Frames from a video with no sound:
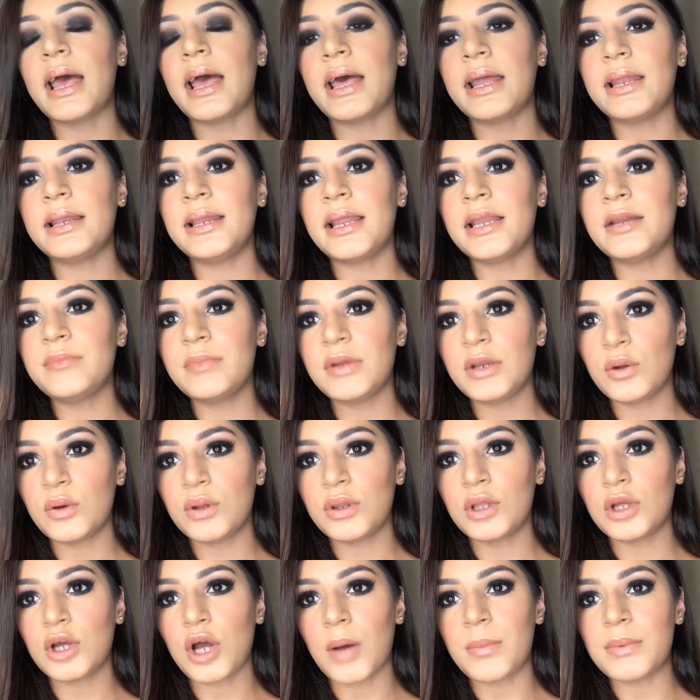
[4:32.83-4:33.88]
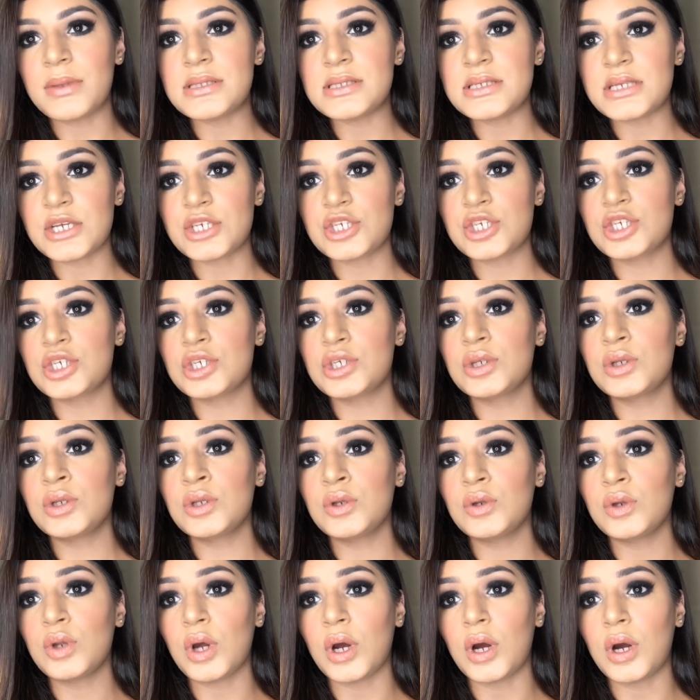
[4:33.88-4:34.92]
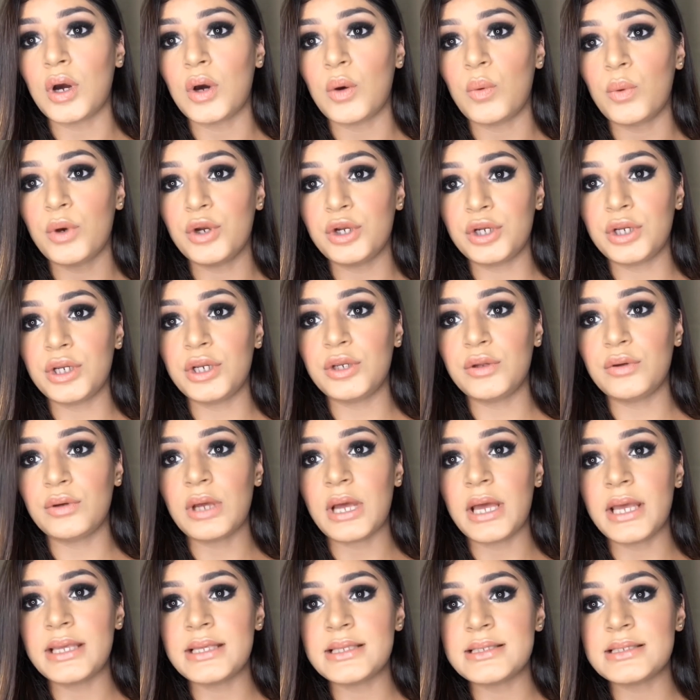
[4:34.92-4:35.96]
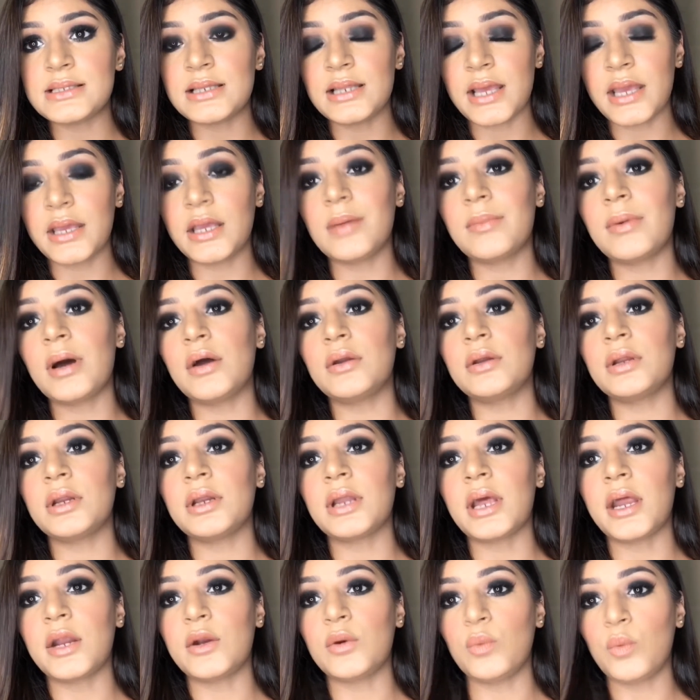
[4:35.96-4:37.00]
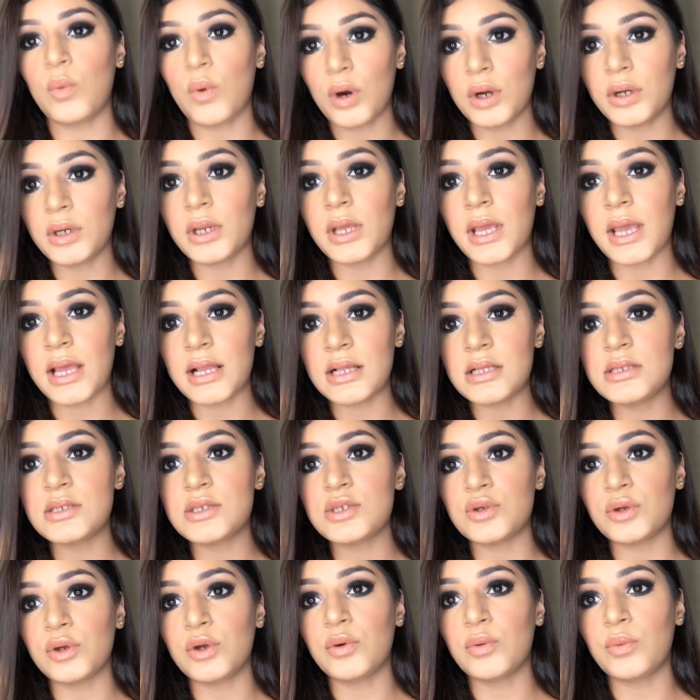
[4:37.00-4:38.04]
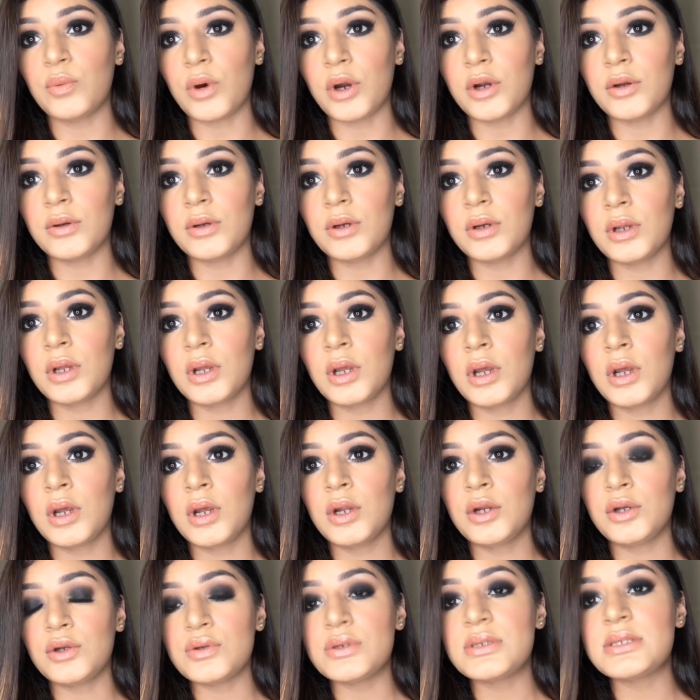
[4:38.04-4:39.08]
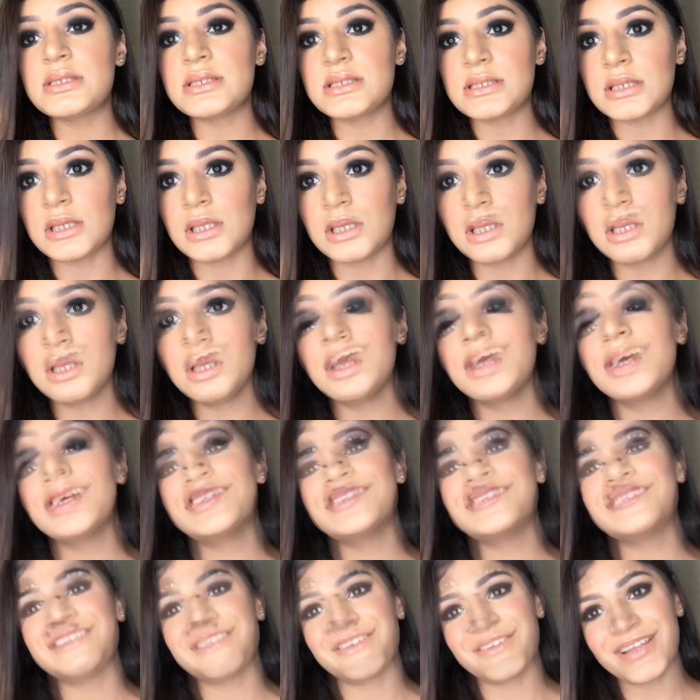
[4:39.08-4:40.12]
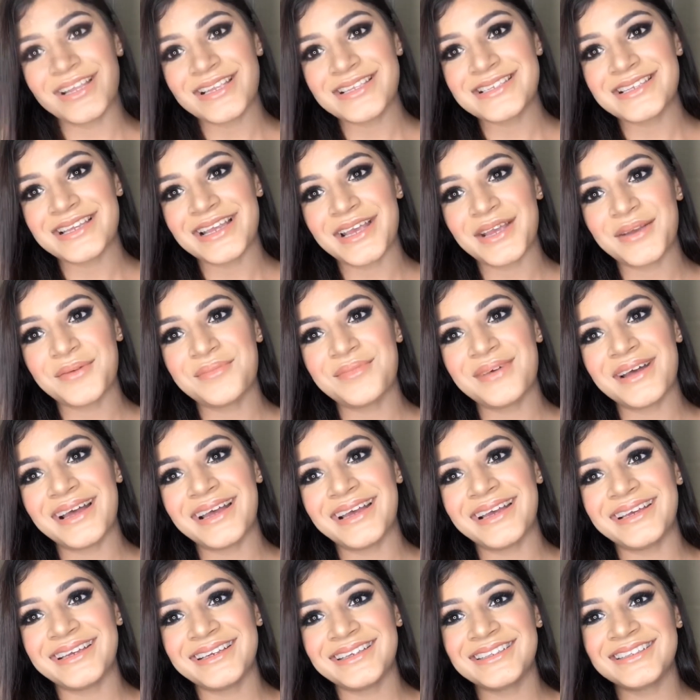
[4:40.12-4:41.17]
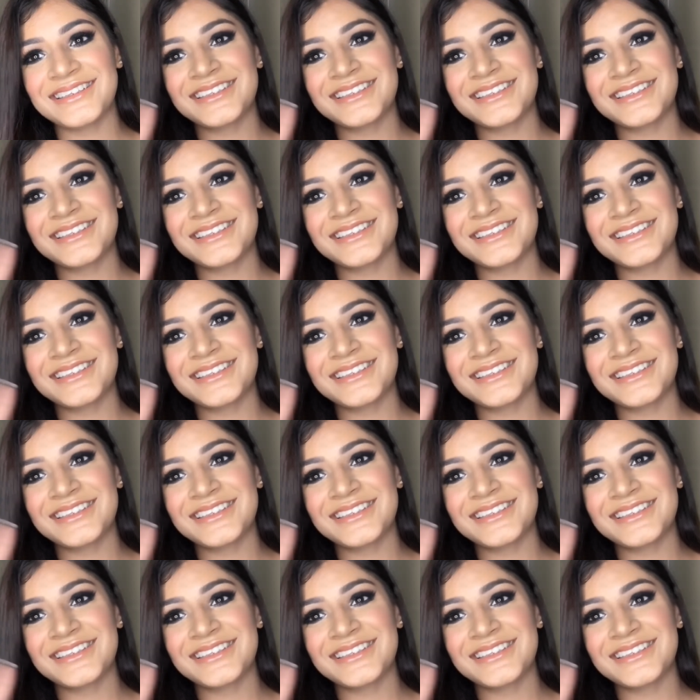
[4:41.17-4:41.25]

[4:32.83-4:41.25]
and let me know in the comment section what did you guys like about it and what else do you want to see. See you next time. Bye.